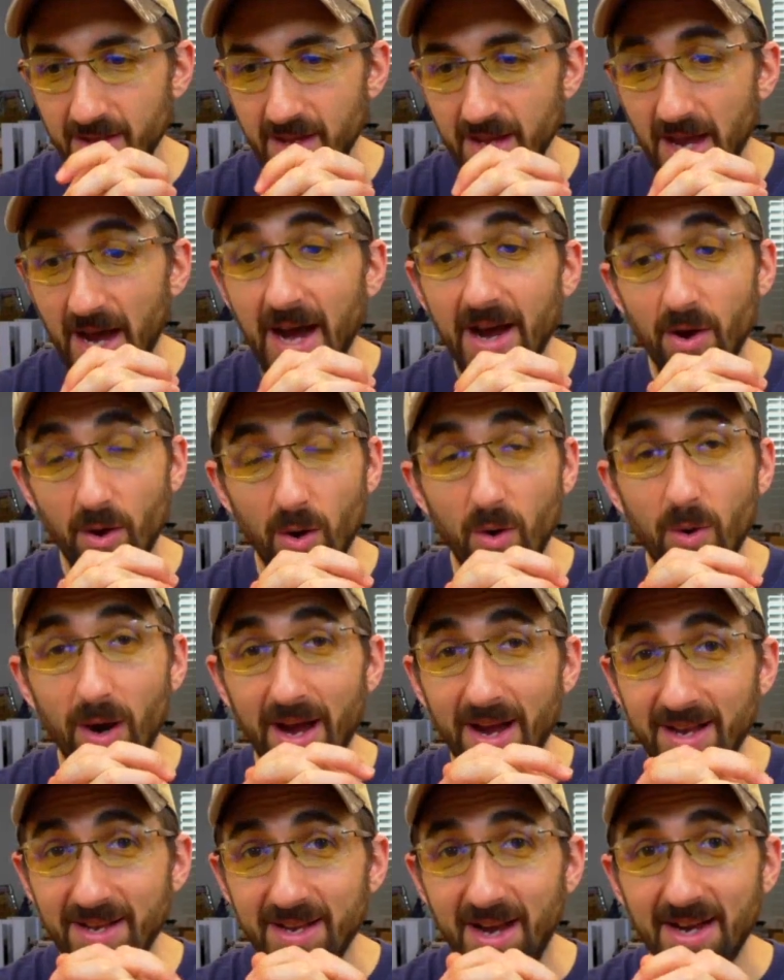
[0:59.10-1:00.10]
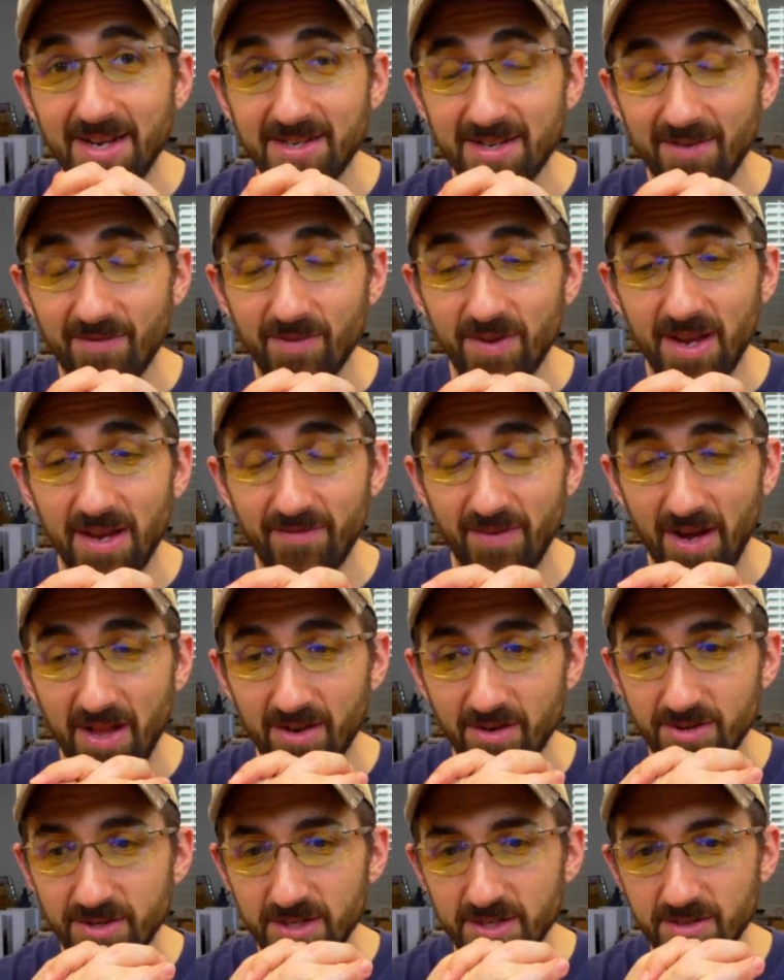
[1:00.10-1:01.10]
I oh I I definitely have
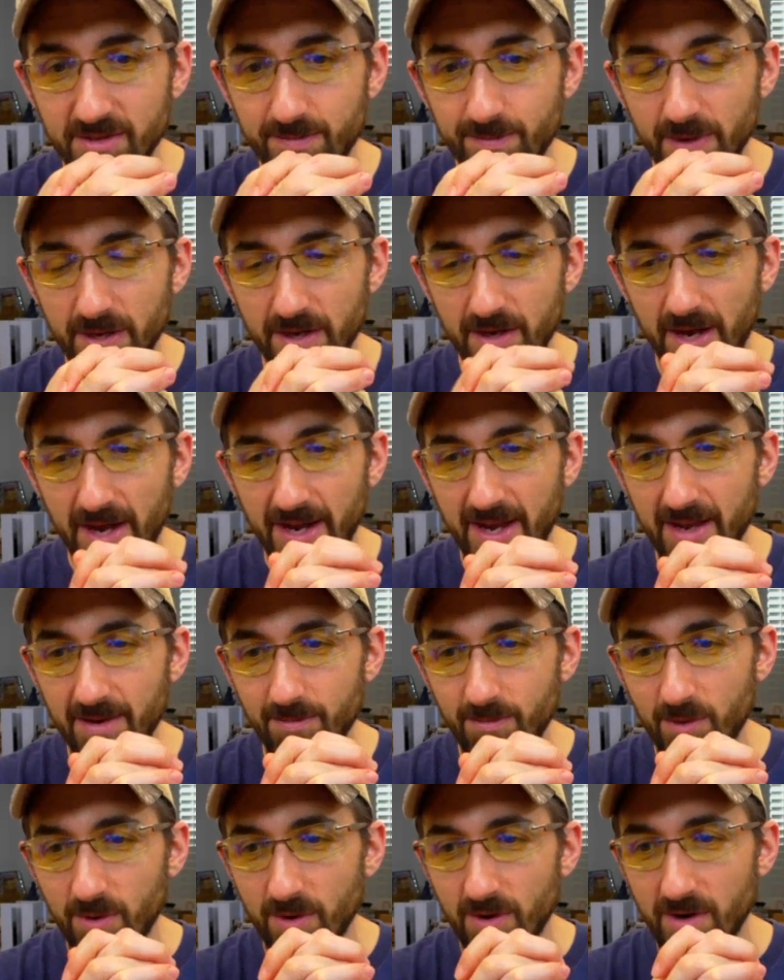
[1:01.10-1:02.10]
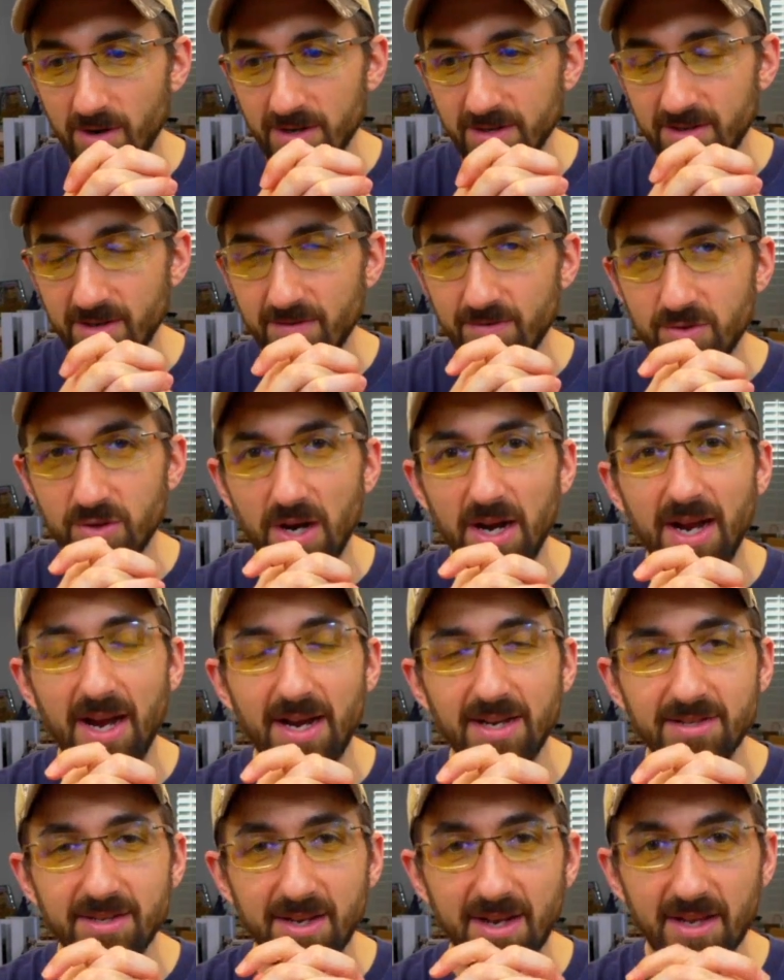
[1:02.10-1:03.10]
allergies, but I get more instead of dry
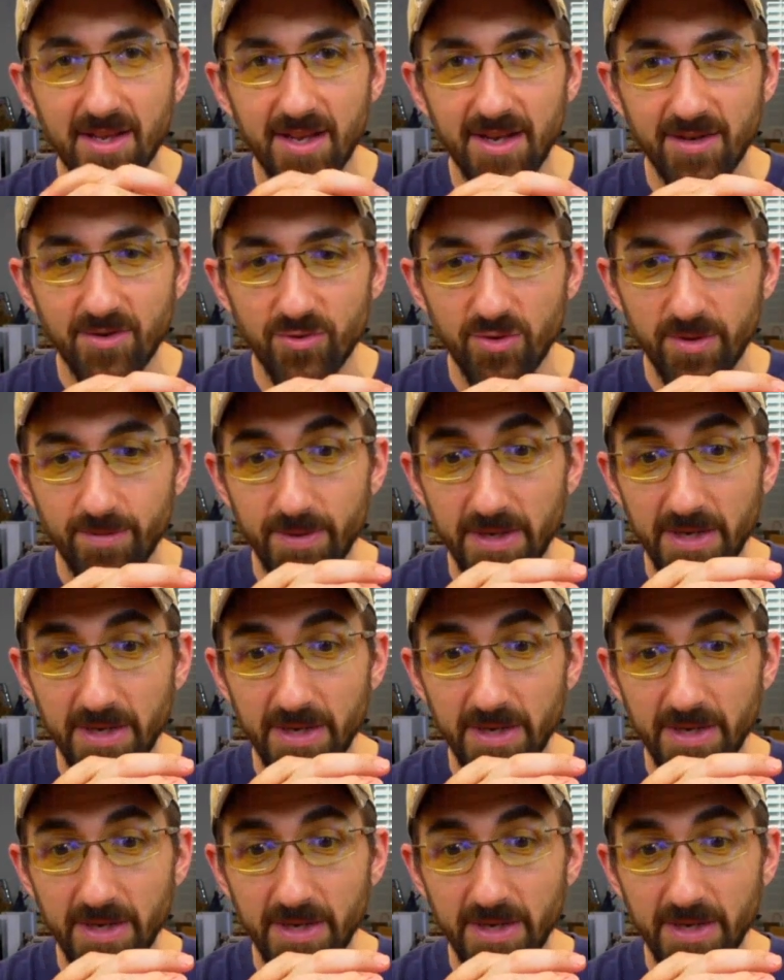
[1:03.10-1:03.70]
eyes, I get like drippy